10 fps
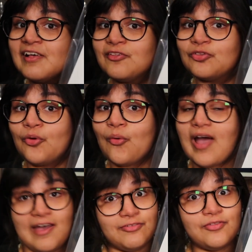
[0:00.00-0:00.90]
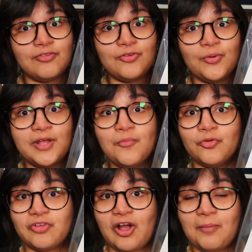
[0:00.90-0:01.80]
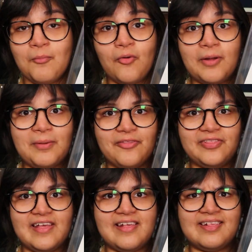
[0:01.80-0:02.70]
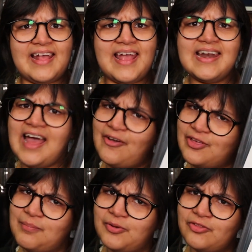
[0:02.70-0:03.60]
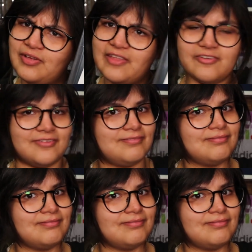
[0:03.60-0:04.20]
So after the story, we'll talk more about this and how you can put it together,